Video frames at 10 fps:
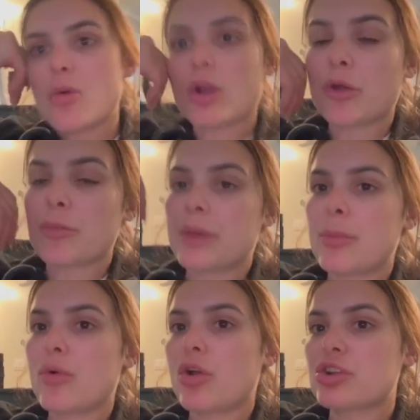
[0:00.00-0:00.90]
Like, when
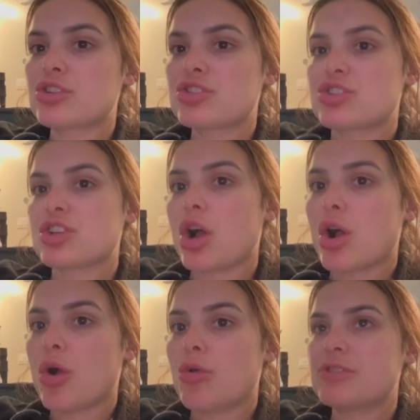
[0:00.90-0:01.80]
people are
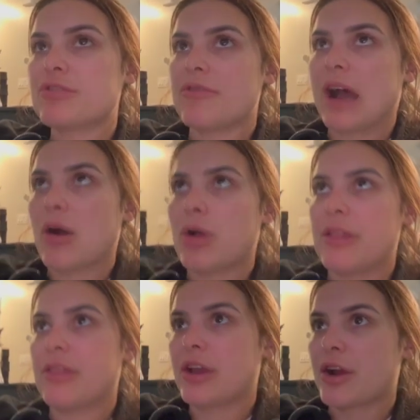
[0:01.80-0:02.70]
so devout
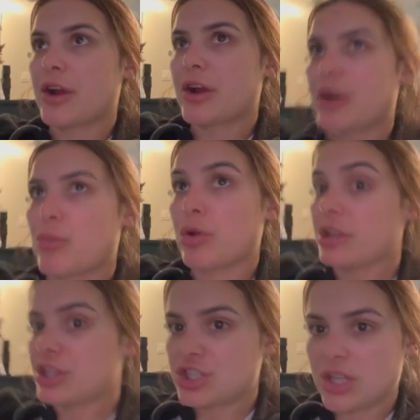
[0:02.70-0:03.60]
in their
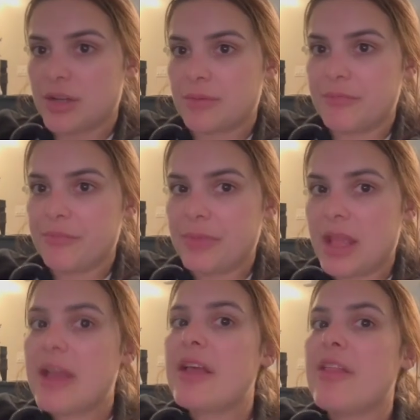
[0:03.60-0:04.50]
religion
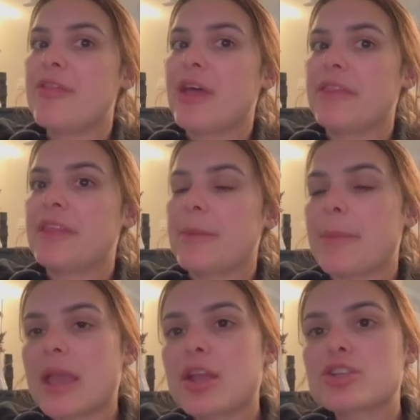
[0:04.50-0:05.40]
that they
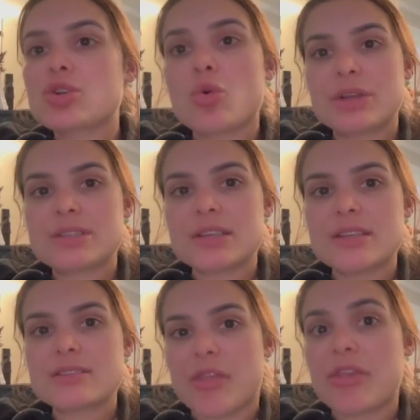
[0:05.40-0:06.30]
make
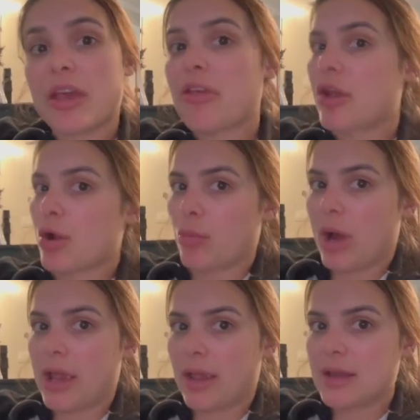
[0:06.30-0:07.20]
choices that they think are
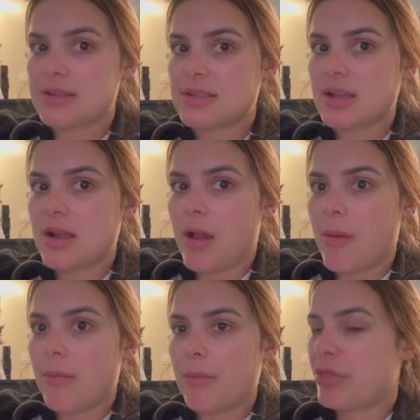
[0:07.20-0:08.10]
right,
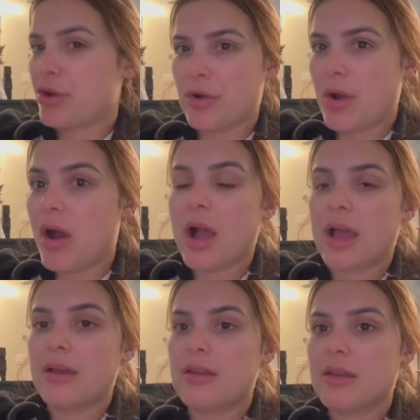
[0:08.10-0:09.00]
but they're not.